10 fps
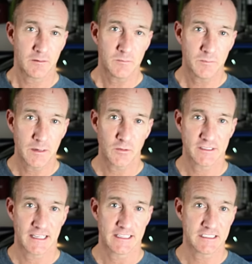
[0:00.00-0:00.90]
Some people
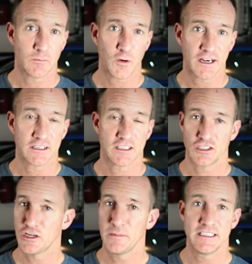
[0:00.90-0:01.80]
say that this is a practice that
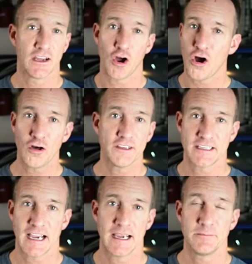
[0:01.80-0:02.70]
should be done all the
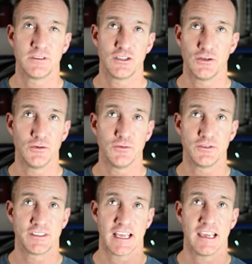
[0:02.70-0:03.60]
time to
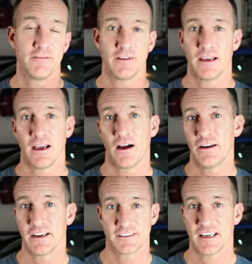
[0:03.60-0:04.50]
save
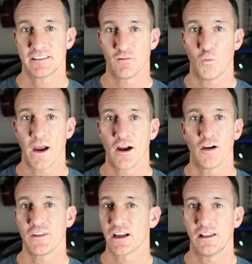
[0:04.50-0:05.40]
on excessive wear
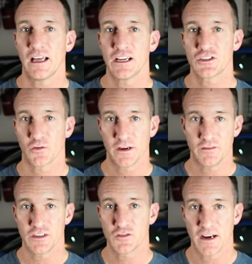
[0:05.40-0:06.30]
on the clutch or
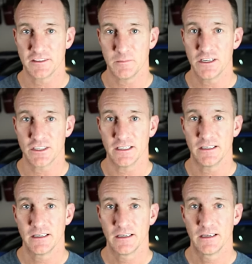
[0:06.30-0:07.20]
even the transmission.
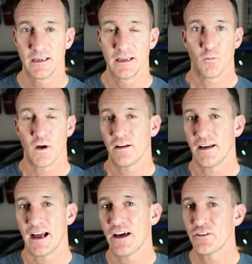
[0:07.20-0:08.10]

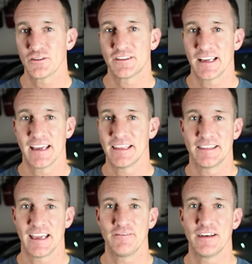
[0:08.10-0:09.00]
While others say
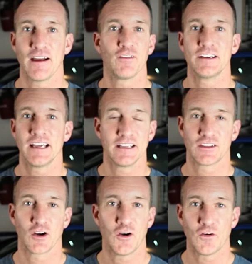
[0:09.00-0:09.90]
that they've never done it
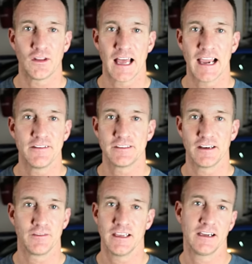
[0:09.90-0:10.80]
their whole lives and
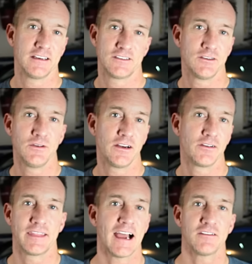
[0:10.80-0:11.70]
have got
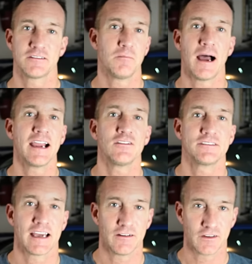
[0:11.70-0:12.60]
200,000
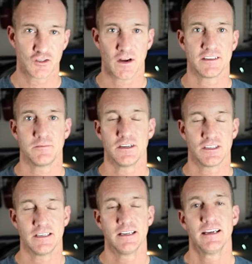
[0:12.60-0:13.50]
miles out of a
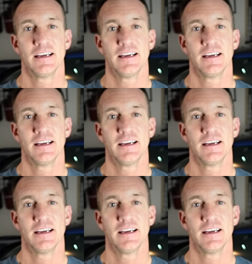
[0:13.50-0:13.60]
transmission.